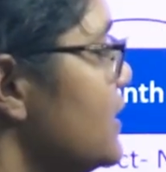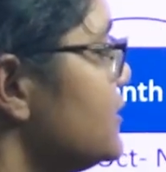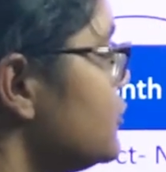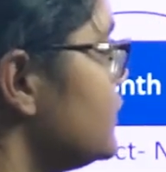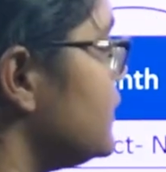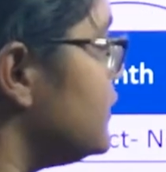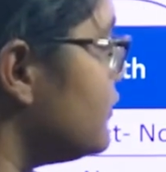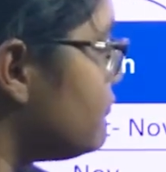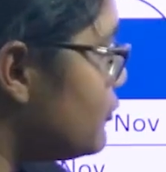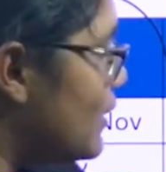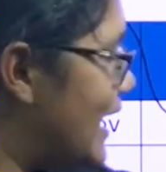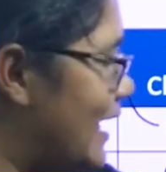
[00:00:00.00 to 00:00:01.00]
So if
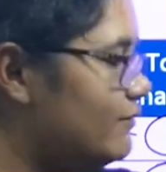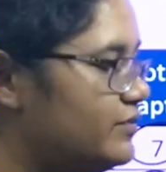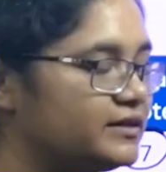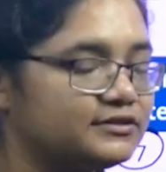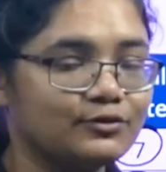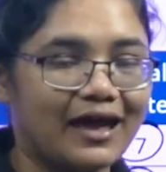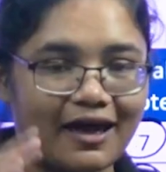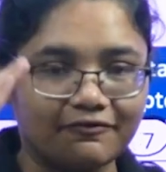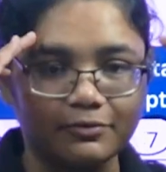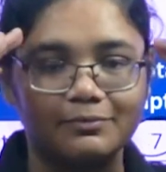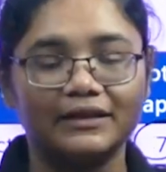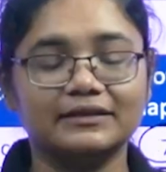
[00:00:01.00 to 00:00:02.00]
you have this, you have
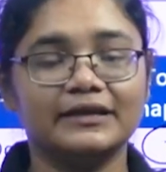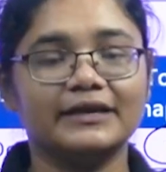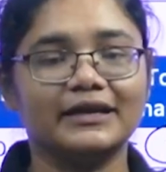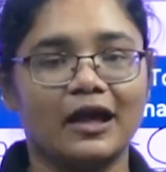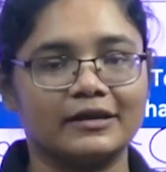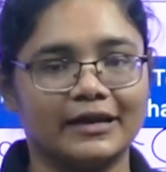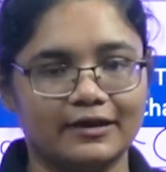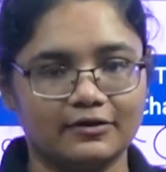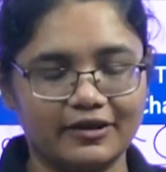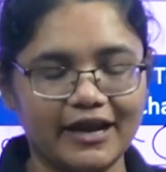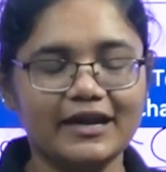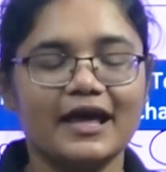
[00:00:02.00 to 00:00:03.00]
a monthly target,
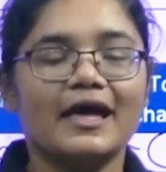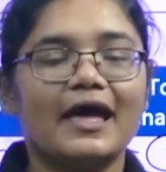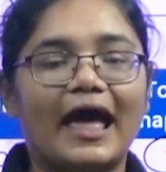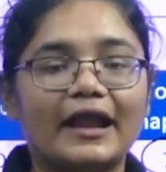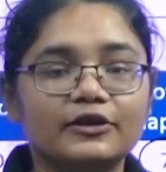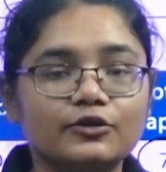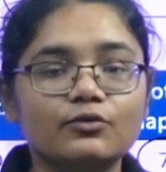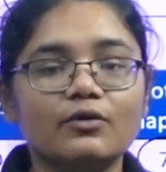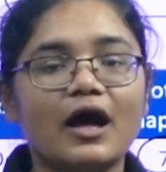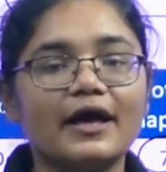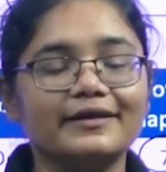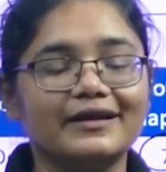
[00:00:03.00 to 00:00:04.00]
right? And you
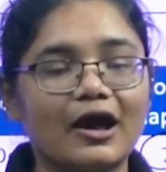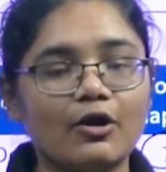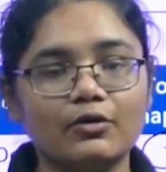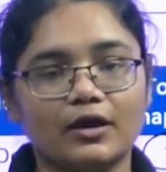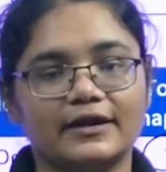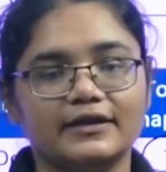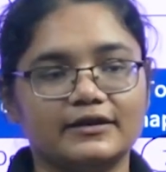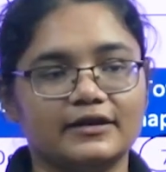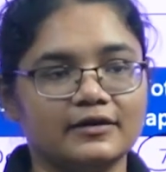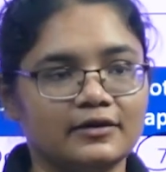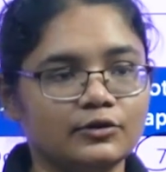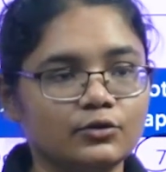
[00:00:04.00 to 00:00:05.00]
are now and
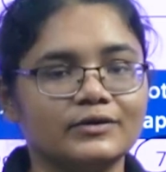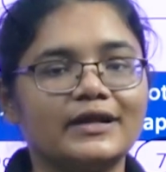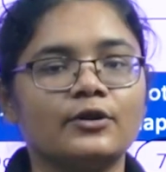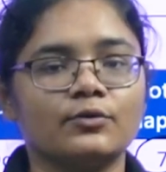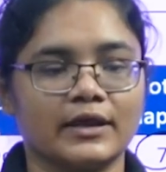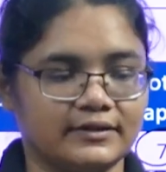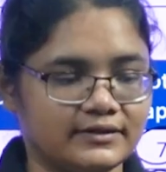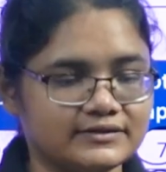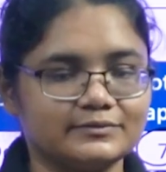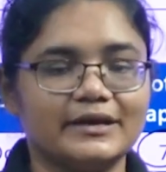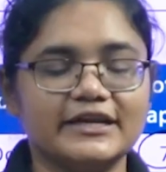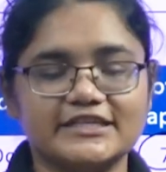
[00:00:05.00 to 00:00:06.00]
know that, okay,
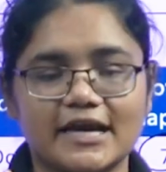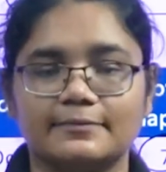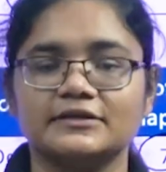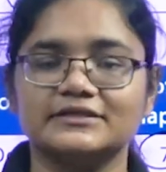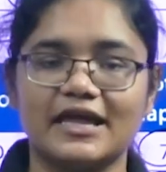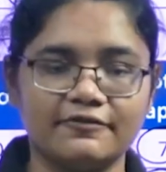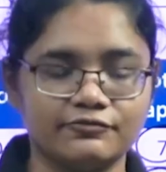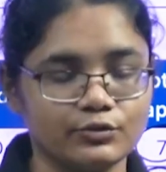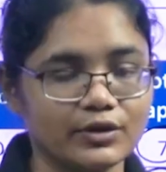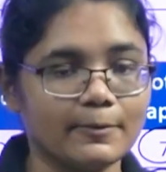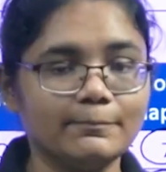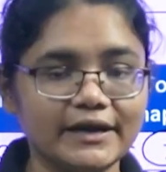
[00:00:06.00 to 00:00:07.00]
these many chapters I have to
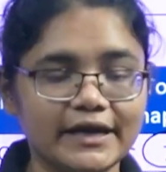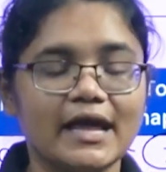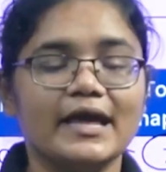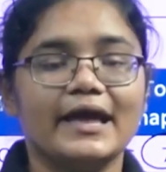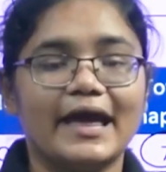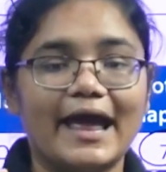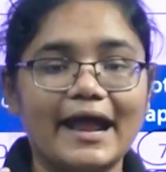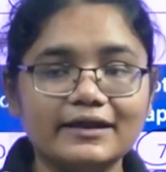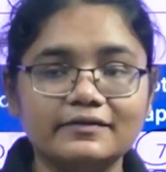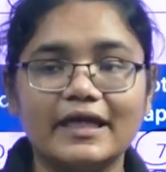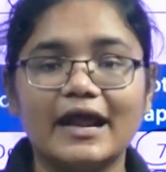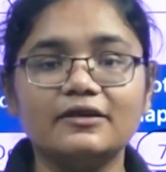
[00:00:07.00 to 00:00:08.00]
complete,
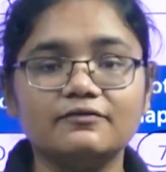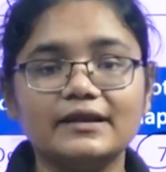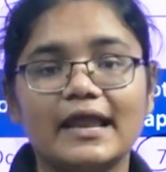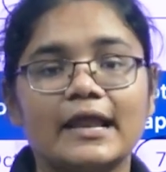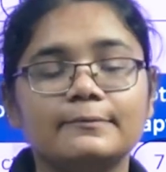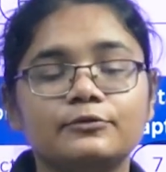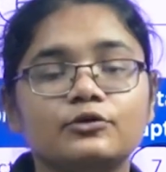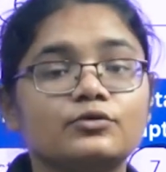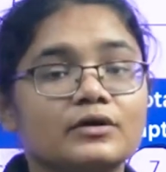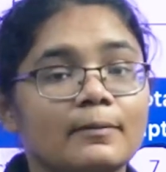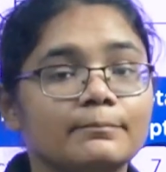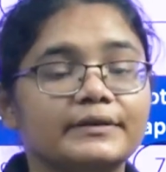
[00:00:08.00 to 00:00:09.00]
and that will help you to
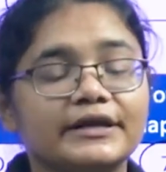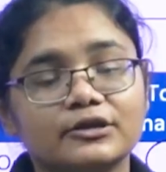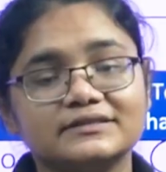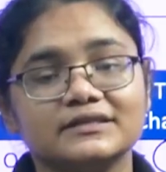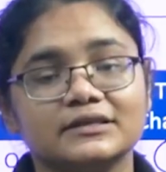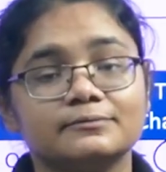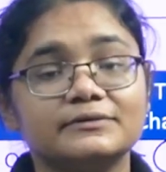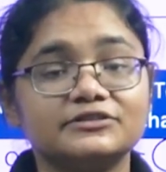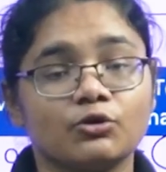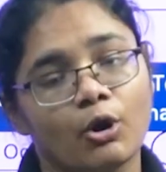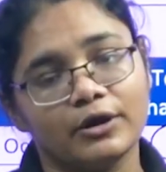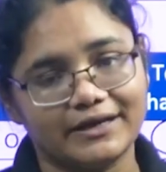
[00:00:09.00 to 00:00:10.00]
complete your syllabus
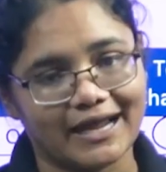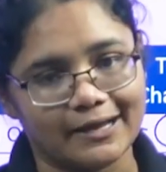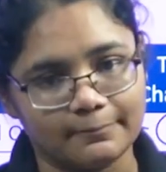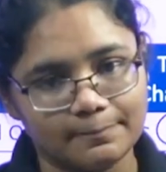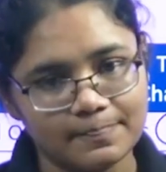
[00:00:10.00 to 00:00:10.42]
on time.